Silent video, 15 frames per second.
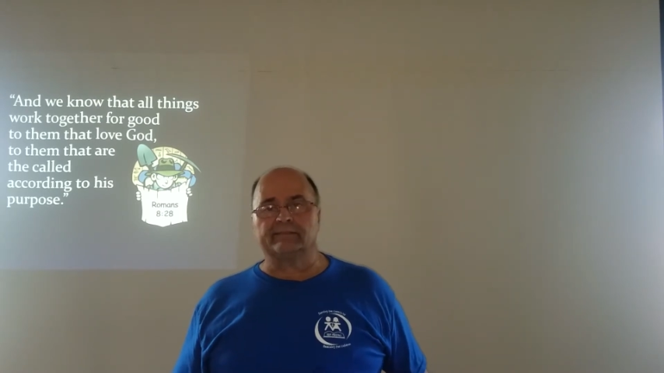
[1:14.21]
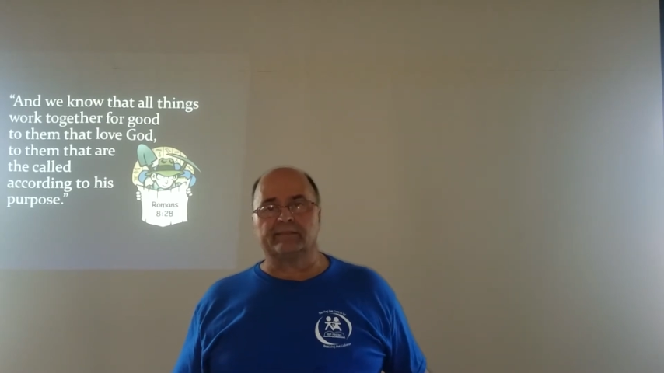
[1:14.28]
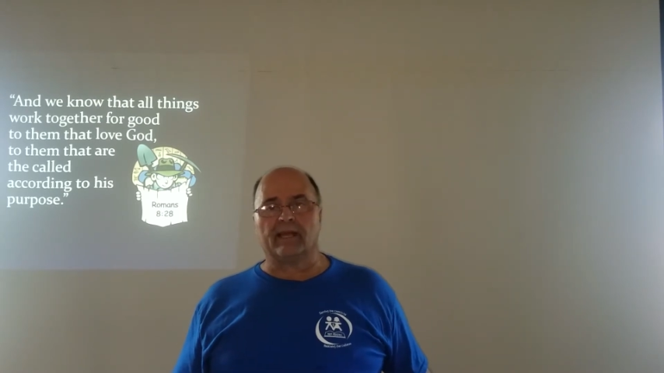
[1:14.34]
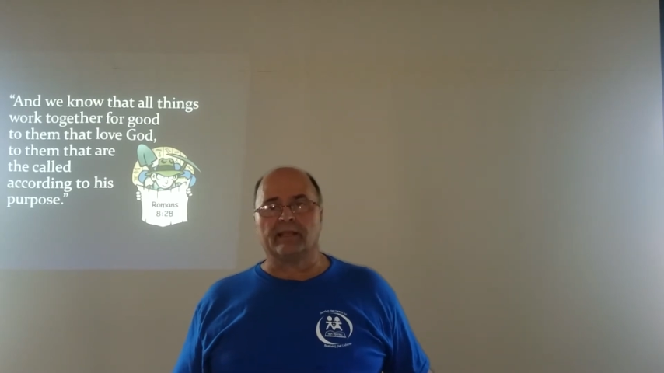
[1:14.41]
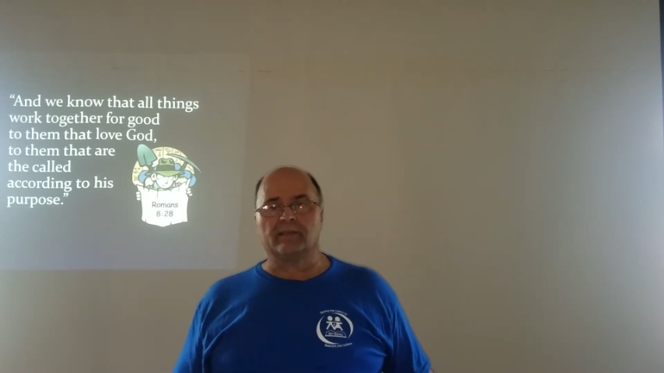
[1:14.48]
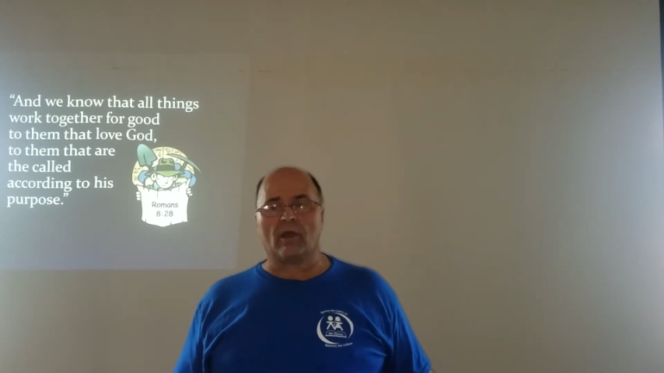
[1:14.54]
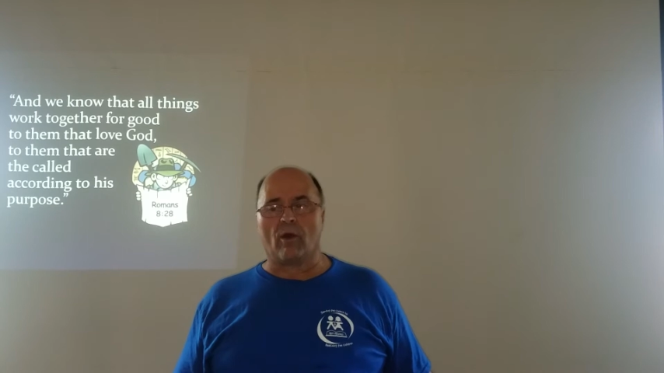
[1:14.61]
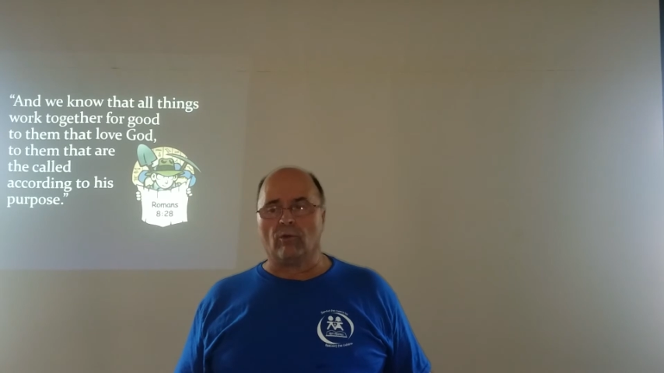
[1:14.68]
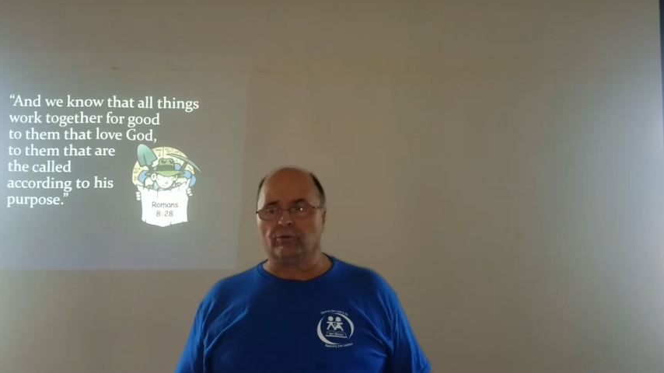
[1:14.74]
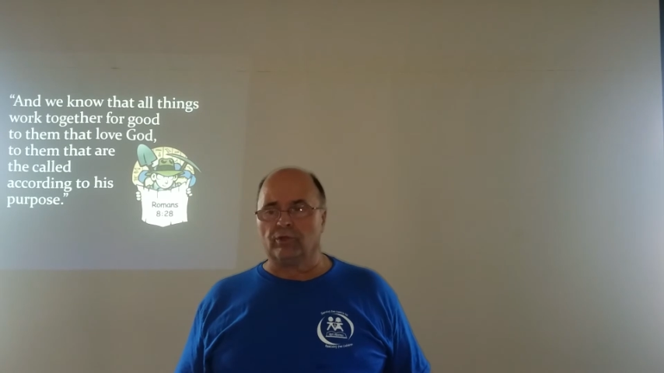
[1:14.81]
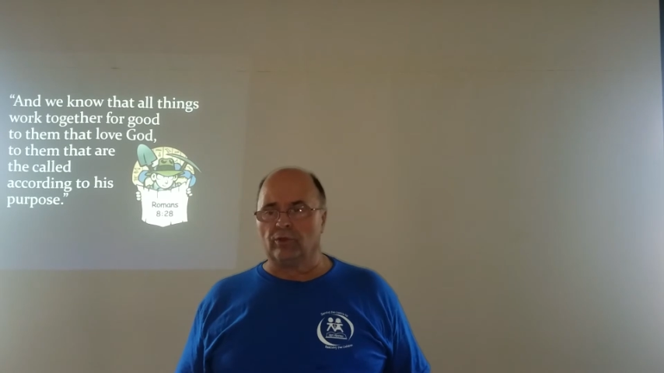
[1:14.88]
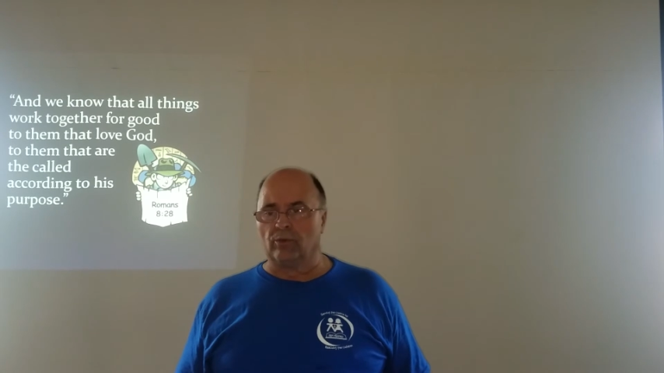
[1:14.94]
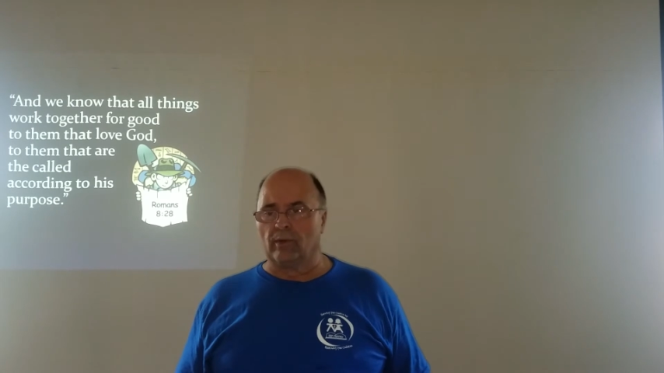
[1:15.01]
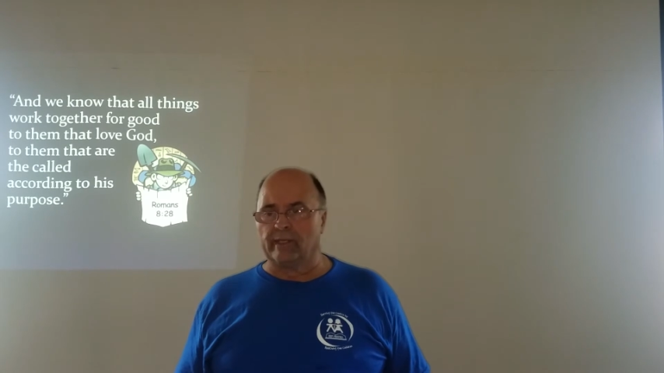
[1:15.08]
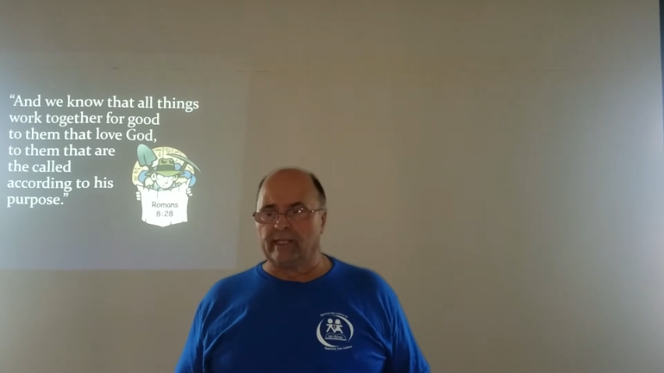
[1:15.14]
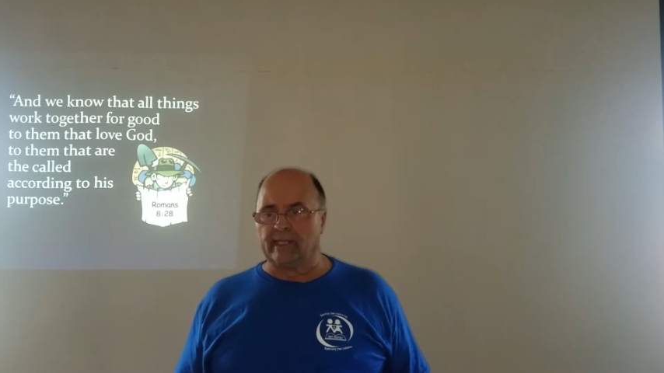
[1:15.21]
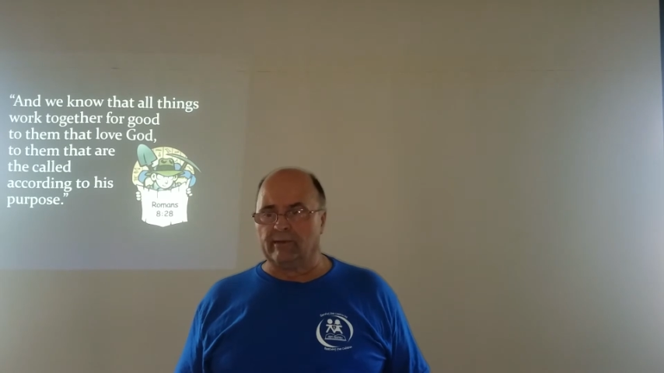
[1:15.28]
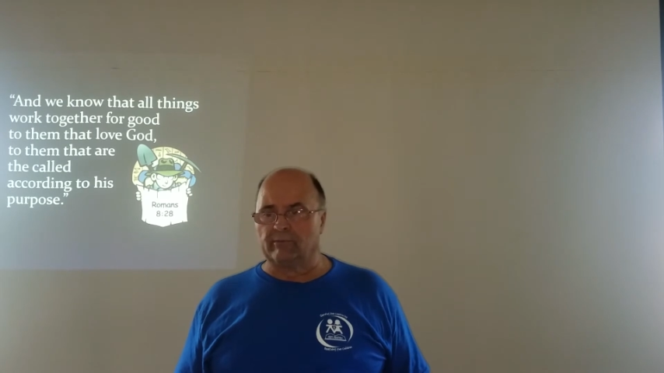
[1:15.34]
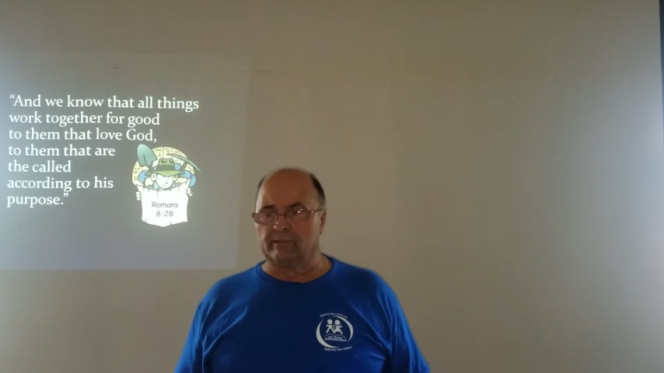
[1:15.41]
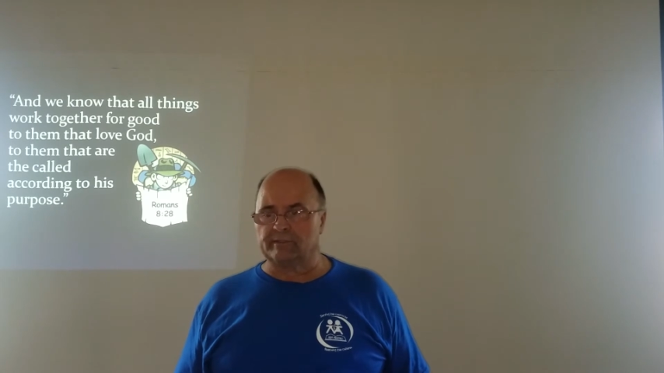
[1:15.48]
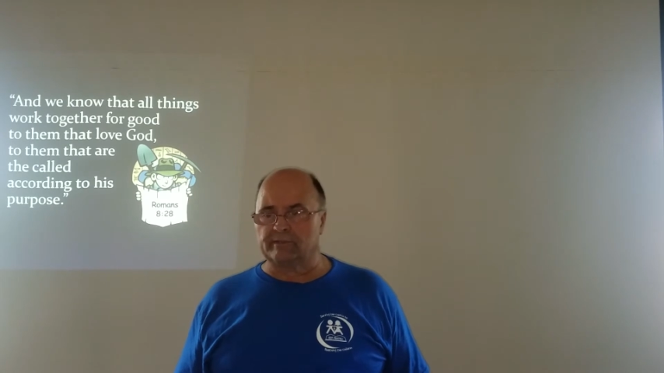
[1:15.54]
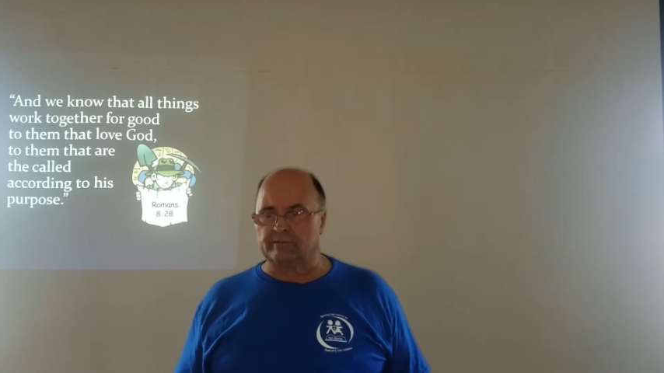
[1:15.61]
said no to, and he
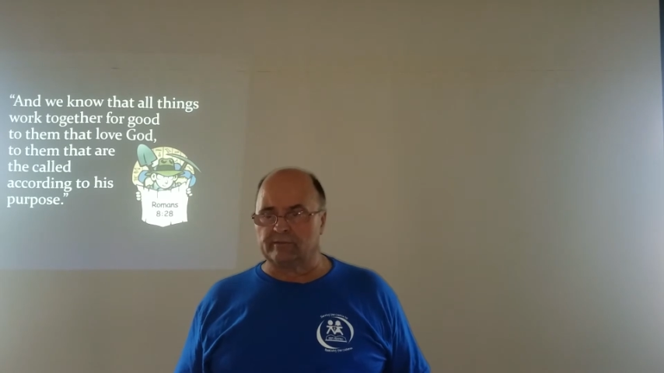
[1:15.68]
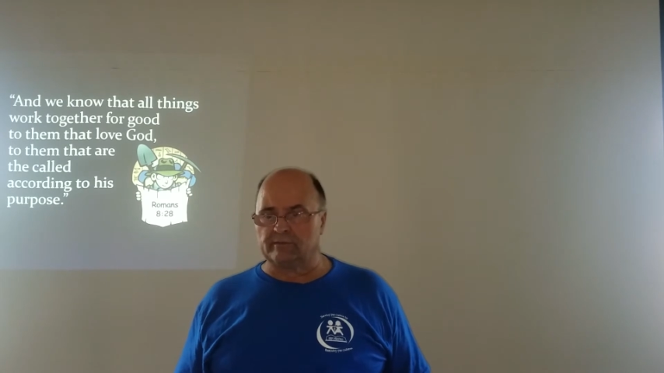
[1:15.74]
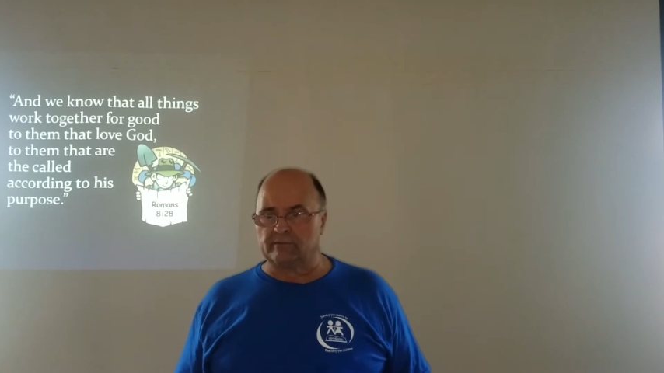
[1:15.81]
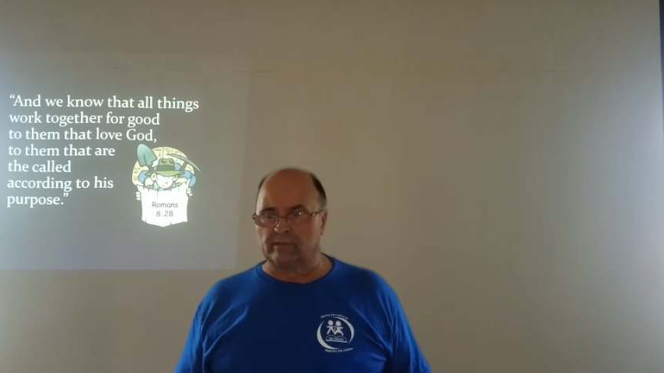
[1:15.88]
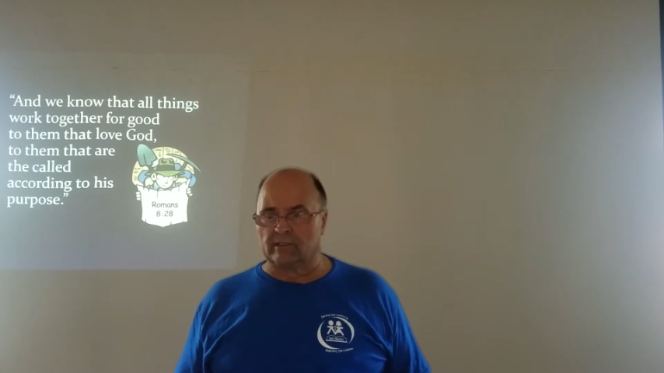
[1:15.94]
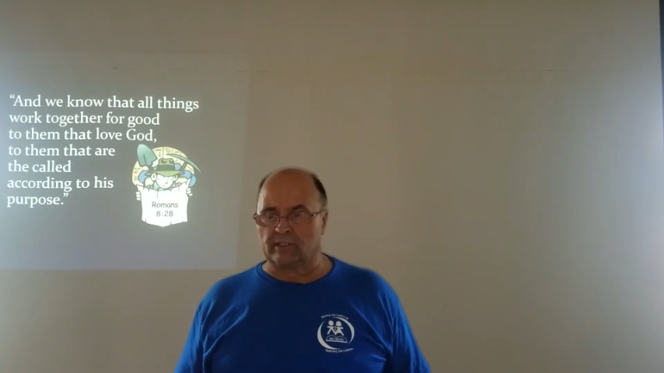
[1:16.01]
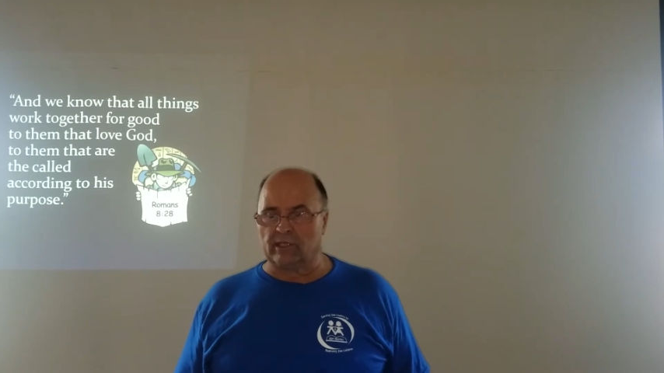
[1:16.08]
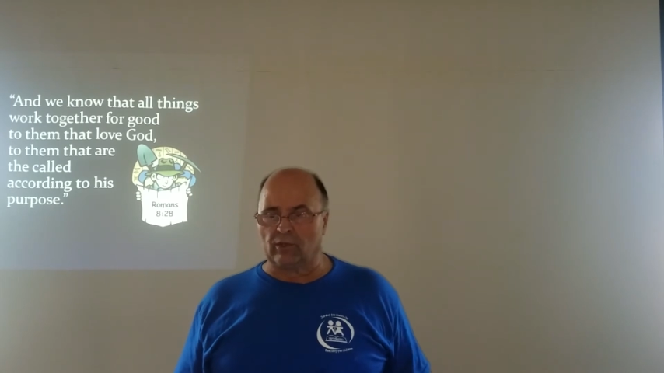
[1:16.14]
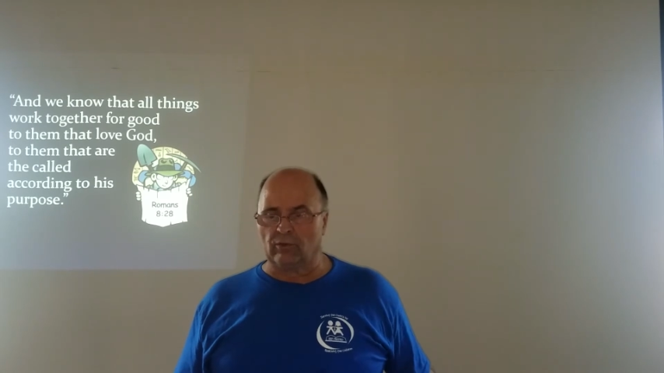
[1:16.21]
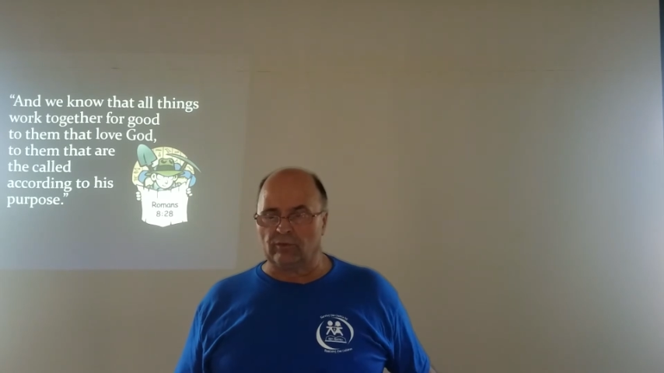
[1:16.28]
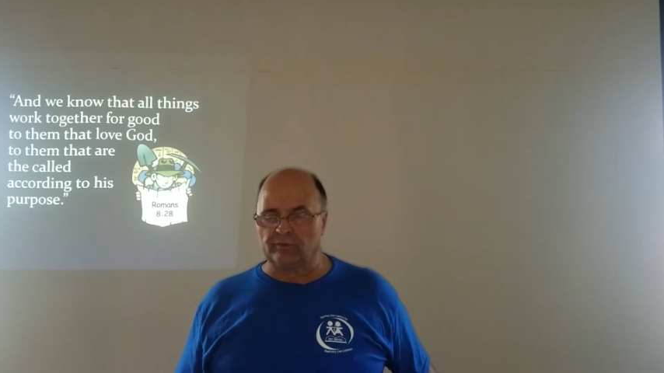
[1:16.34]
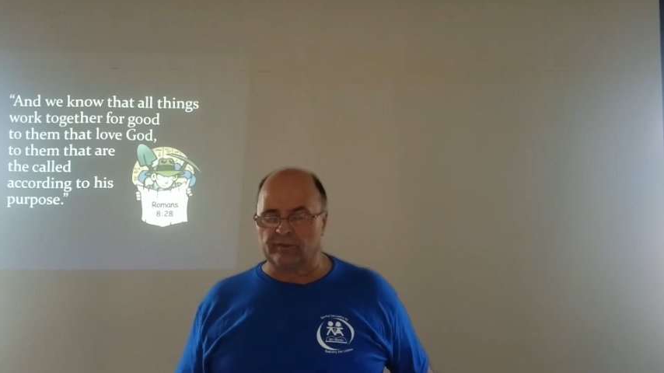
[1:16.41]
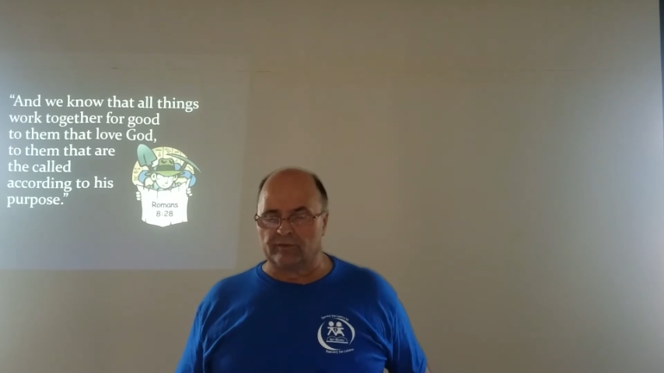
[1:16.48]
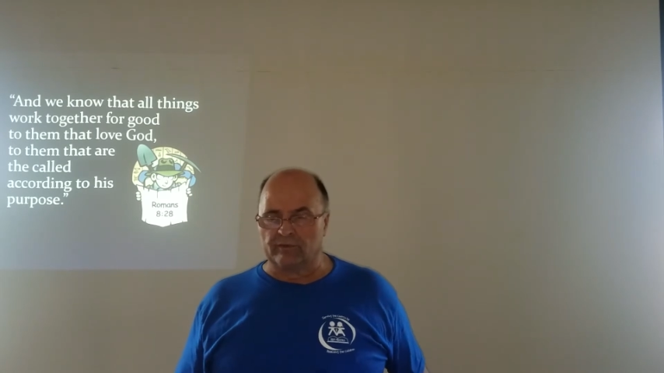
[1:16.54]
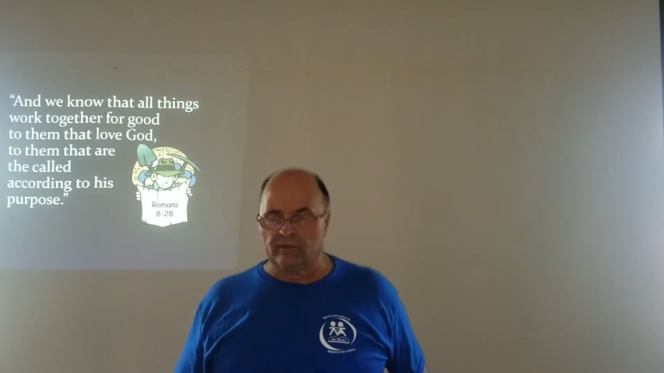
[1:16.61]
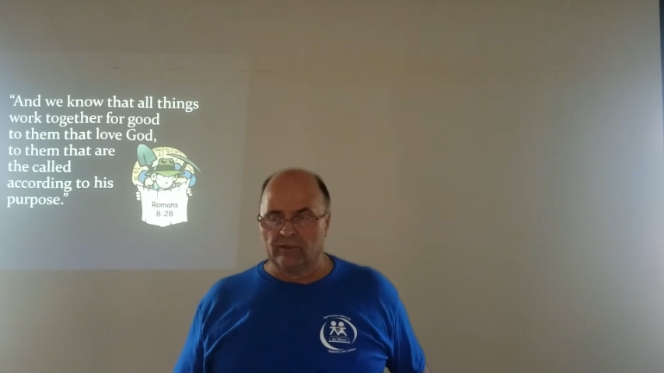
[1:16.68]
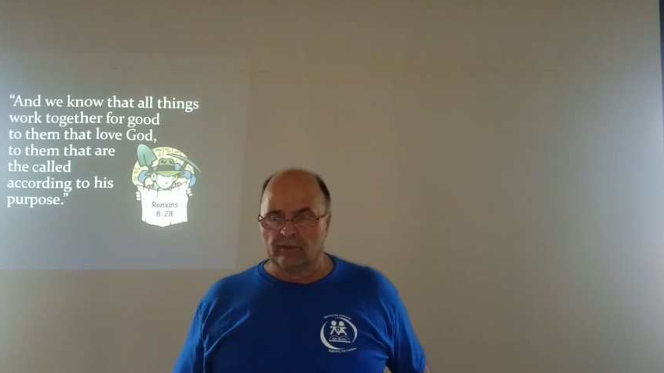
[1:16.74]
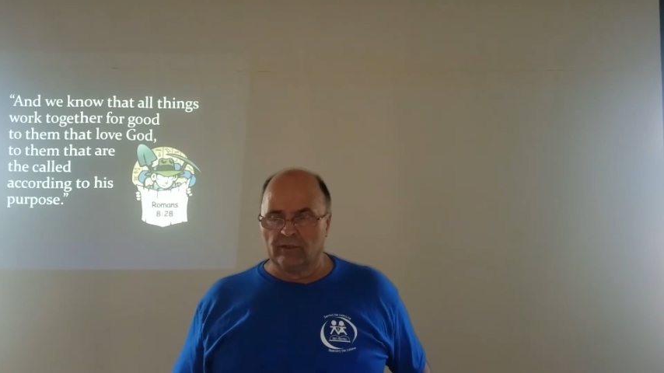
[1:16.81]
was accused of